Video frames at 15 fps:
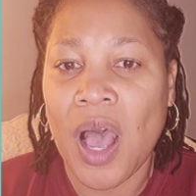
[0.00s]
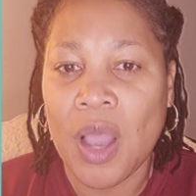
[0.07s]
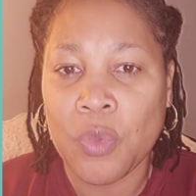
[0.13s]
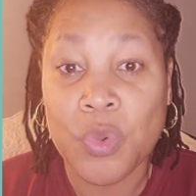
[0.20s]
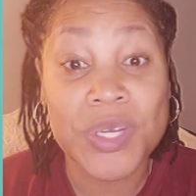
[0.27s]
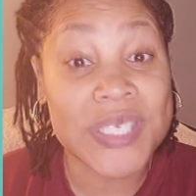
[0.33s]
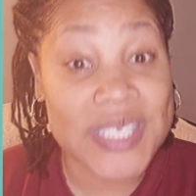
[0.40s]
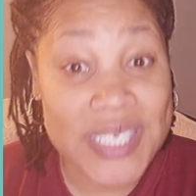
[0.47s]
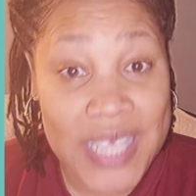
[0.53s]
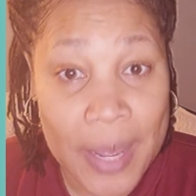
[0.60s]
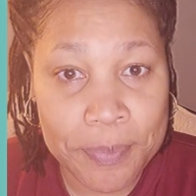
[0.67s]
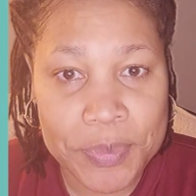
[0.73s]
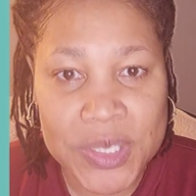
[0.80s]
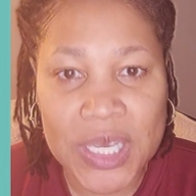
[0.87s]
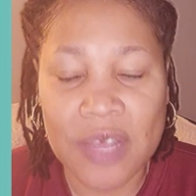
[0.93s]

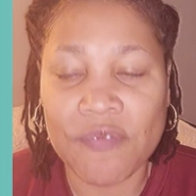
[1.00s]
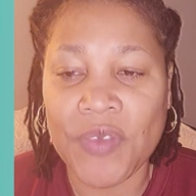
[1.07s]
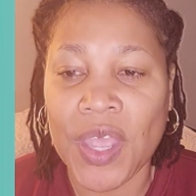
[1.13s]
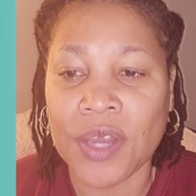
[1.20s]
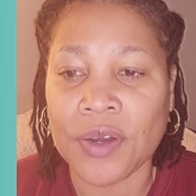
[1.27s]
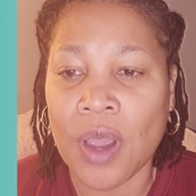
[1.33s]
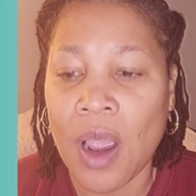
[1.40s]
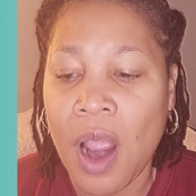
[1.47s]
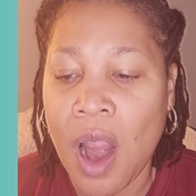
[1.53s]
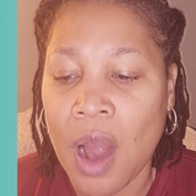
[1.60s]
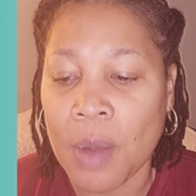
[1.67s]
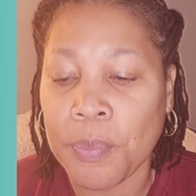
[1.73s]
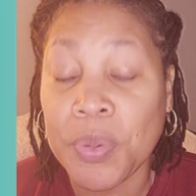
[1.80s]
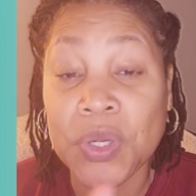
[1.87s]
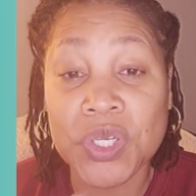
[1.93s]
receptive and
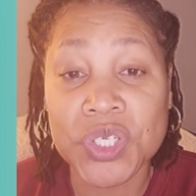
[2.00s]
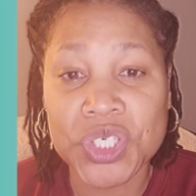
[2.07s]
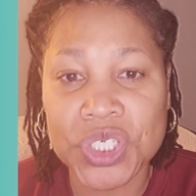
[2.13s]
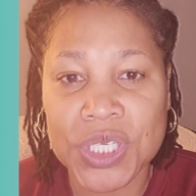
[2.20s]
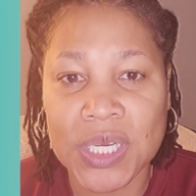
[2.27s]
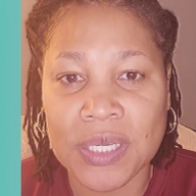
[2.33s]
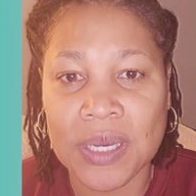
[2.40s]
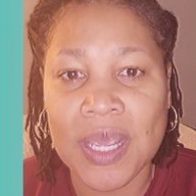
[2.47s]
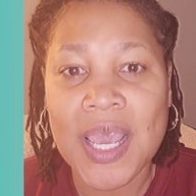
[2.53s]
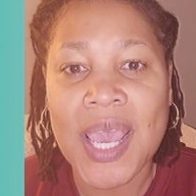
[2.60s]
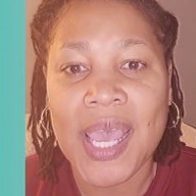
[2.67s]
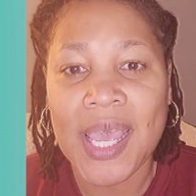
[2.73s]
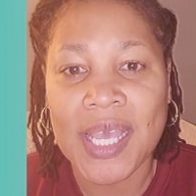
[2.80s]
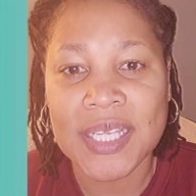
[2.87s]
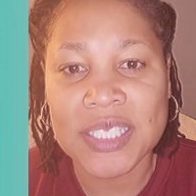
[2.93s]
are pushing
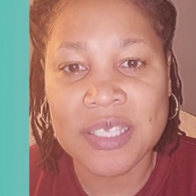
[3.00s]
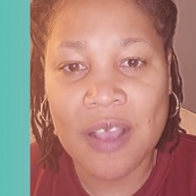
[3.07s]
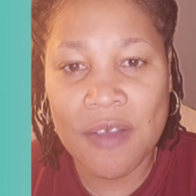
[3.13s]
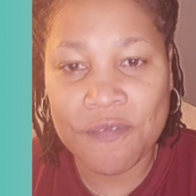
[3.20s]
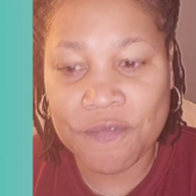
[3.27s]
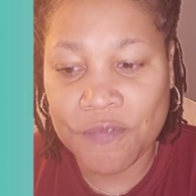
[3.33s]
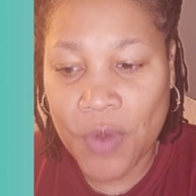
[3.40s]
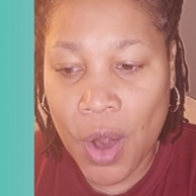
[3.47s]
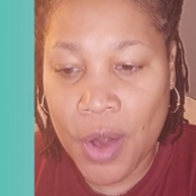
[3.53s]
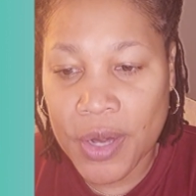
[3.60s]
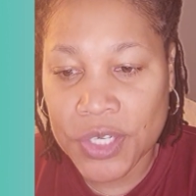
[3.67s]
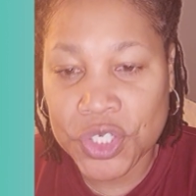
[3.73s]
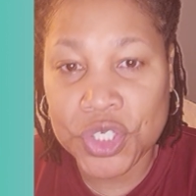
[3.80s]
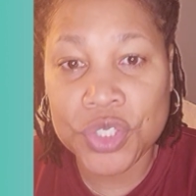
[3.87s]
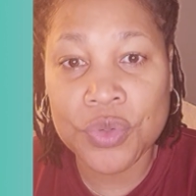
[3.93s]
as far
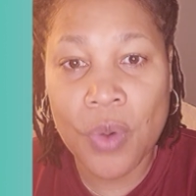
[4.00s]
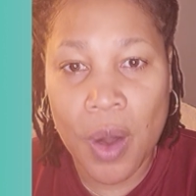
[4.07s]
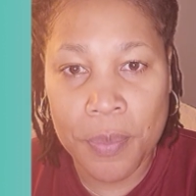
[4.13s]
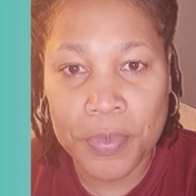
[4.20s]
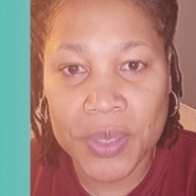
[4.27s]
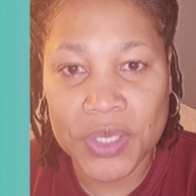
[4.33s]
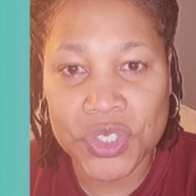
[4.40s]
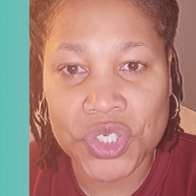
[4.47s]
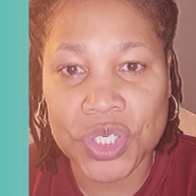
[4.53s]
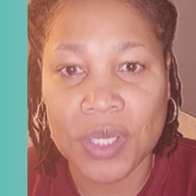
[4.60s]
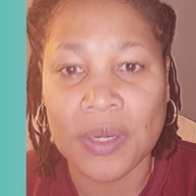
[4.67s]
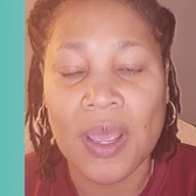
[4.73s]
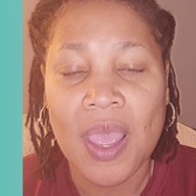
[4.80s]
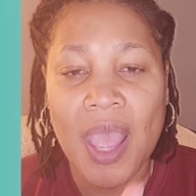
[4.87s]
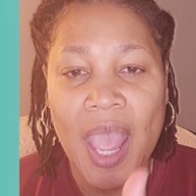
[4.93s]
as you are
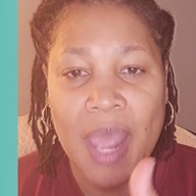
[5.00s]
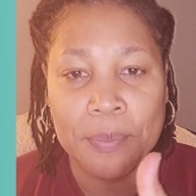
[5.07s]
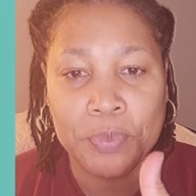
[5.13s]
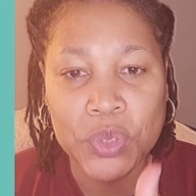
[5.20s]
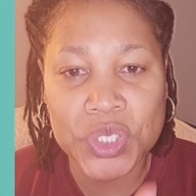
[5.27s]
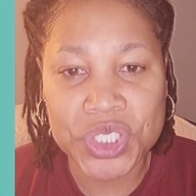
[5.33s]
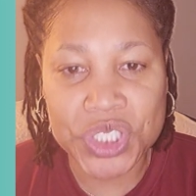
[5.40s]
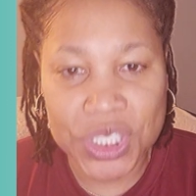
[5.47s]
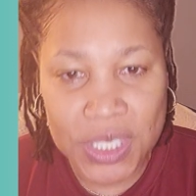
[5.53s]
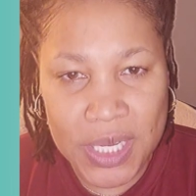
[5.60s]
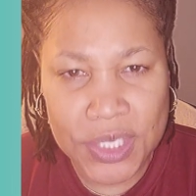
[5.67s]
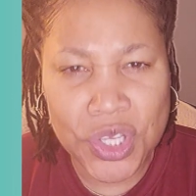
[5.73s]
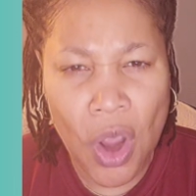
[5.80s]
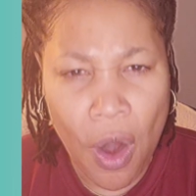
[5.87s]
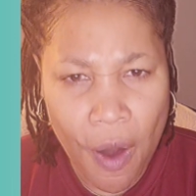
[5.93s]
pushing and pushing
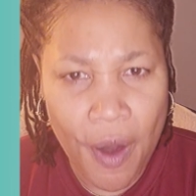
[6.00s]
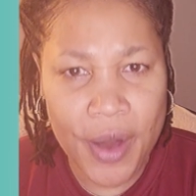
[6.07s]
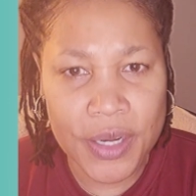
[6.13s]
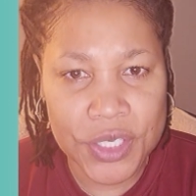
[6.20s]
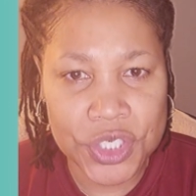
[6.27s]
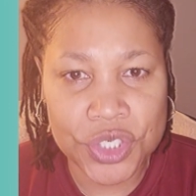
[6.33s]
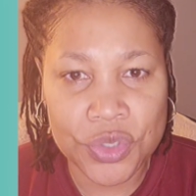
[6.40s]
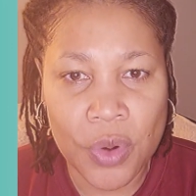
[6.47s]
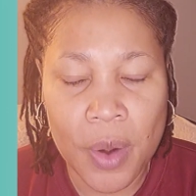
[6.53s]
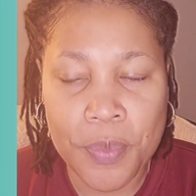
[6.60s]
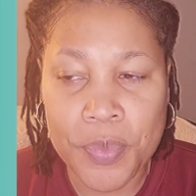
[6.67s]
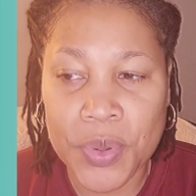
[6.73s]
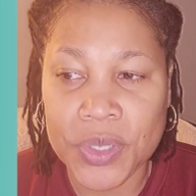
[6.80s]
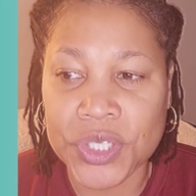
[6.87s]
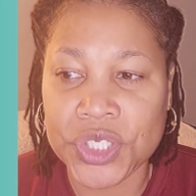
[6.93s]
as hard as you are
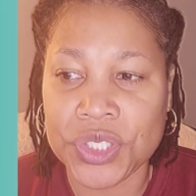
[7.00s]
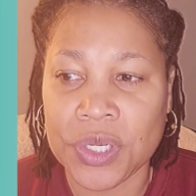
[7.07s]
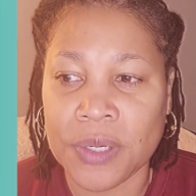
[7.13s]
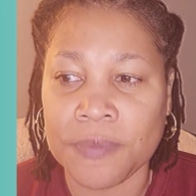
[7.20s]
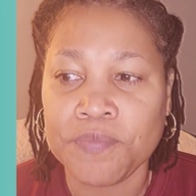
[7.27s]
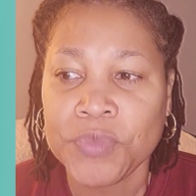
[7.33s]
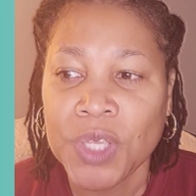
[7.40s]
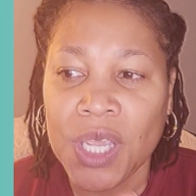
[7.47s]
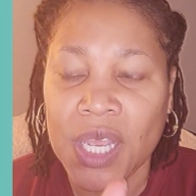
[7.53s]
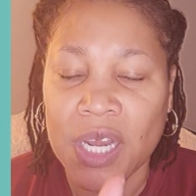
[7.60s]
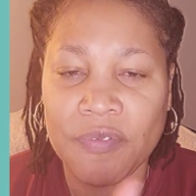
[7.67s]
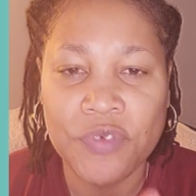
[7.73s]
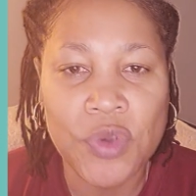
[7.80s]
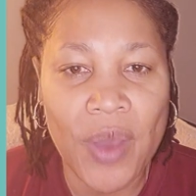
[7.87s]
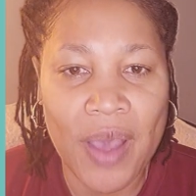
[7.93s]
pushing. And
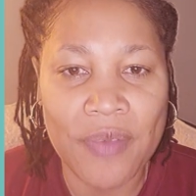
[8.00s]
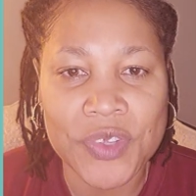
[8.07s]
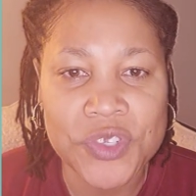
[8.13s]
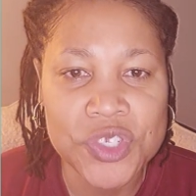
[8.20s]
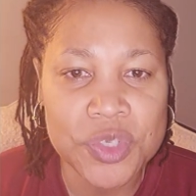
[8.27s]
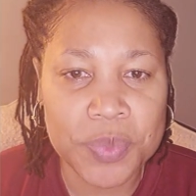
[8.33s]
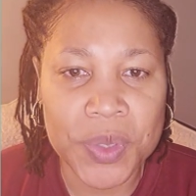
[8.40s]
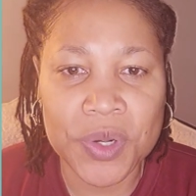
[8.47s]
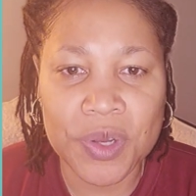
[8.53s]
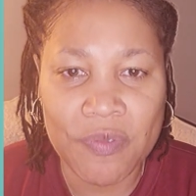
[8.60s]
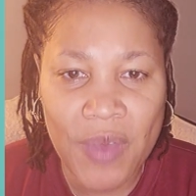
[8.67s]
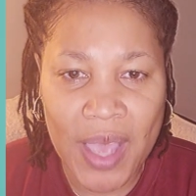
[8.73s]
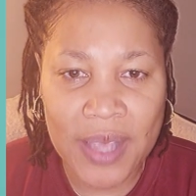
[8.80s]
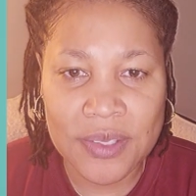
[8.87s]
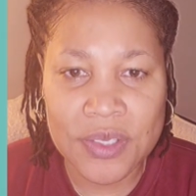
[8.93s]
if you have the spirit of
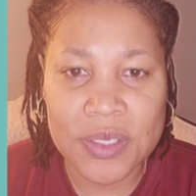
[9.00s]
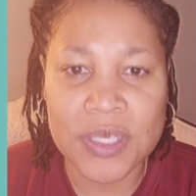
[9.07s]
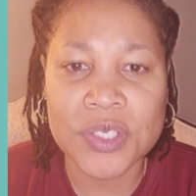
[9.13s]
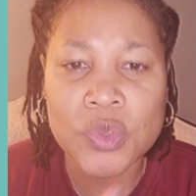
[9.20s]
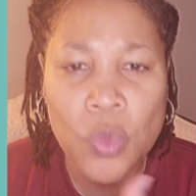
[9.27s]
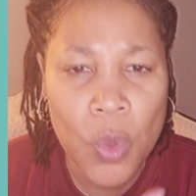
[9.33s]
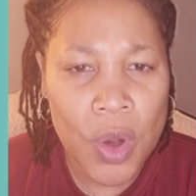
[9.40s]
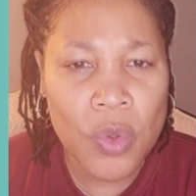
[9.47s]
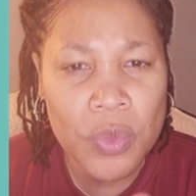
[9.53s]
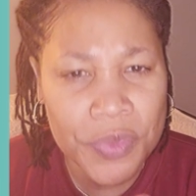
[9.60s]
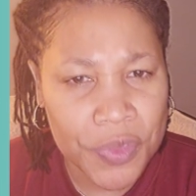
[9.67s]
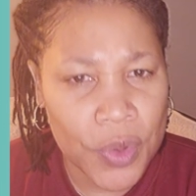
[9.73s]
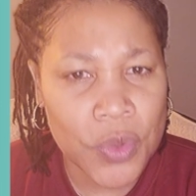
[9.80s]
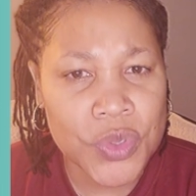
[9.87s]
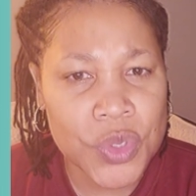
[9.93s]
excellence, work with
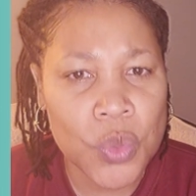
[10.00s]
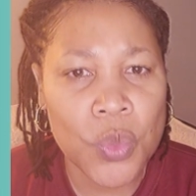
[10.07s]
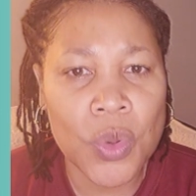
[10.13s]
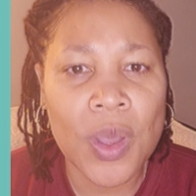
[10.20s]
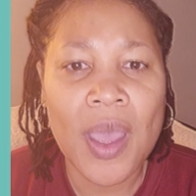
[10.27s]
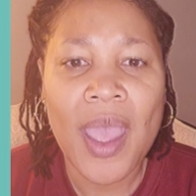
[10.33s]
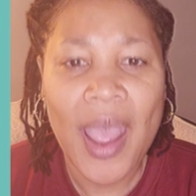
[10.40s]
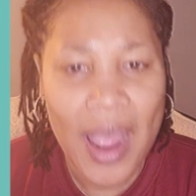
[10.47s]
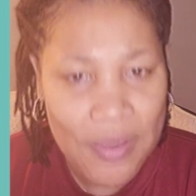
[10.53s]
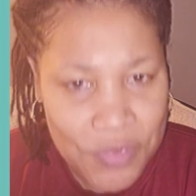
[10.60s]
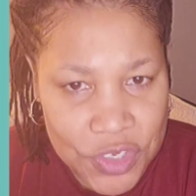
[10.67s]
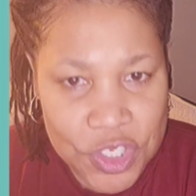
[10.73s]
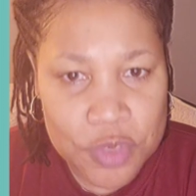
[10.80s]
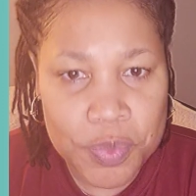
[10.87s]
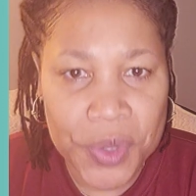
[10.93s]
those who have the
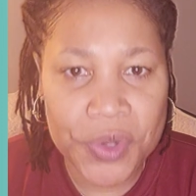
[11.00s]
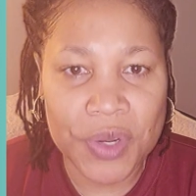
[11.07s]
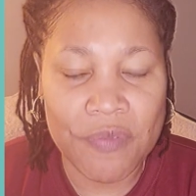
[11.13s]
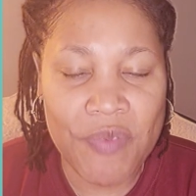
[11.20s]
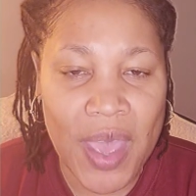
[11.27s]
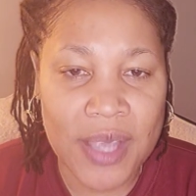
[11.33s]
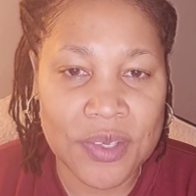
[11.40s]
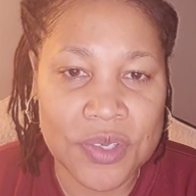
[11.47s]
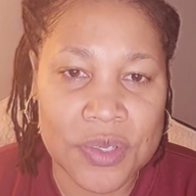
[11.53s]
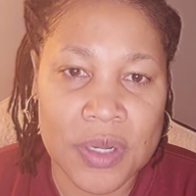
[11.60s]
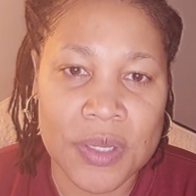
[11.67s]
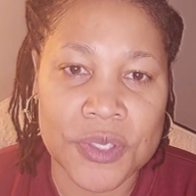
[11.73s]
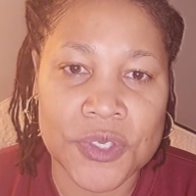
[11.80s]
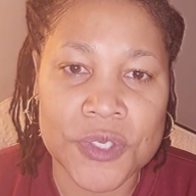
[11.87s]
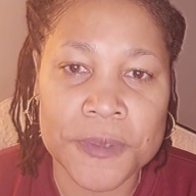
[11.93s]
spirit of
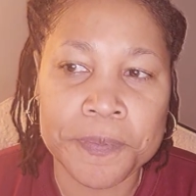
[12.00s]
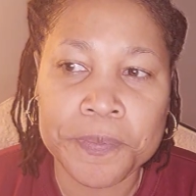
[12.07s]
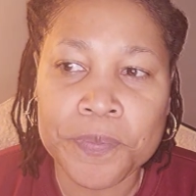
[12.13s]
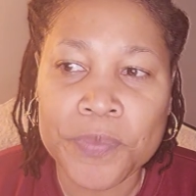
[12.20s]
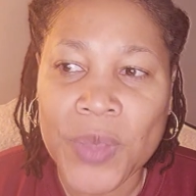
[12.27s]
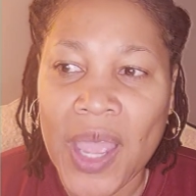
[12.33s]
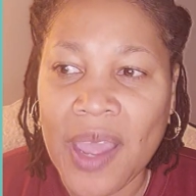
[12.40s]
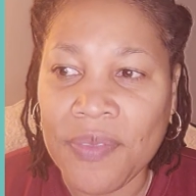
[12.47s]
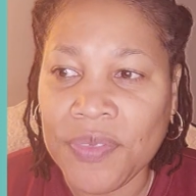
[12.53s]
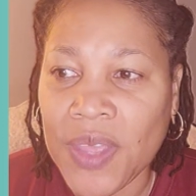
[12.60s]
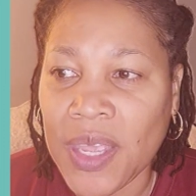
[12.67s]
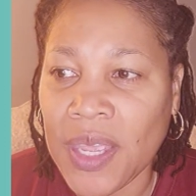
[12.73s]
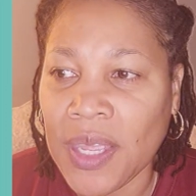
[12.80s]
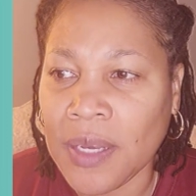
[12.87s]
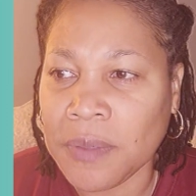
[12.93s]
excellence. And
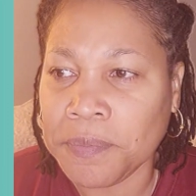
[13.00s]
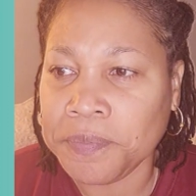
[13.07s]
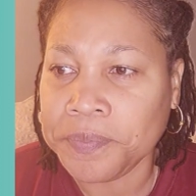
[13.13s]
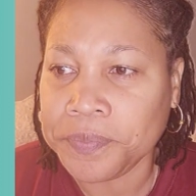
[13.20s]
then